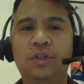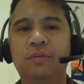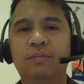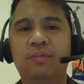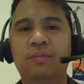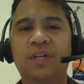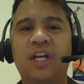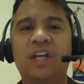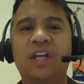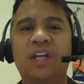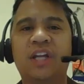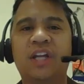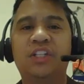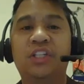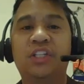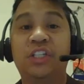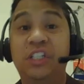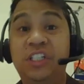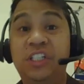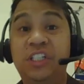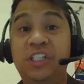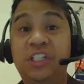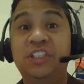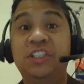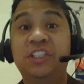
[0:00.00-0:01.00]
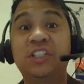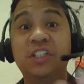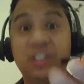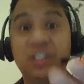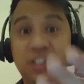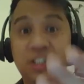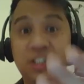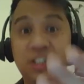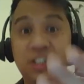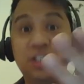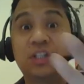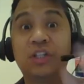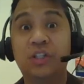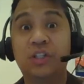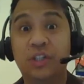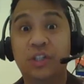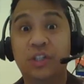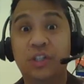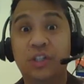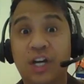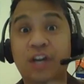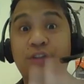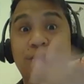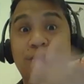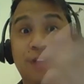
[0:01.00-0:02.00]
but at least you
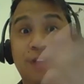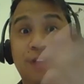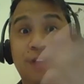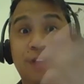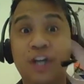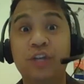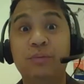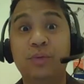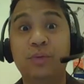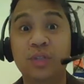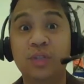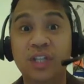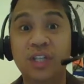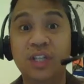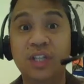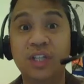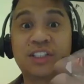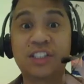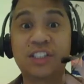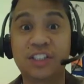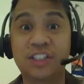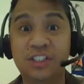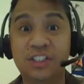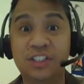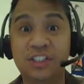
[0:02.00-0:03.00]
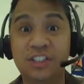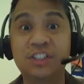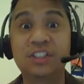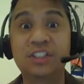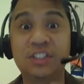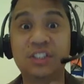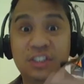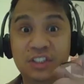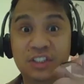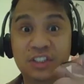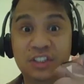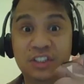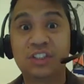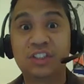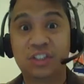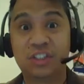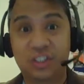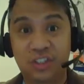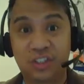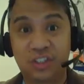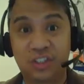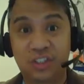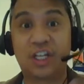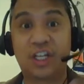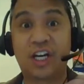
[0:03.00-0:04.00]
got a valuable lesson
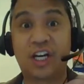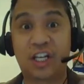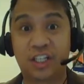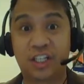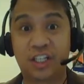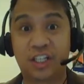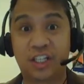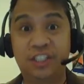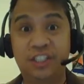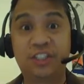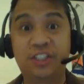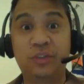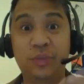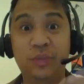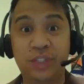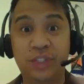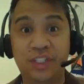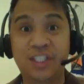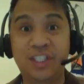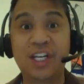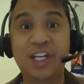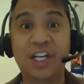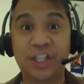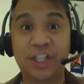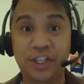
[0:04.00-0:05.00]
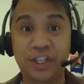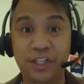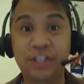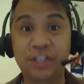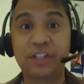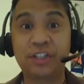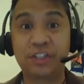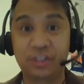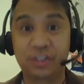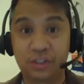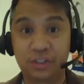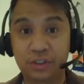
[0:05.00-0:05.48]
on how to deal with death.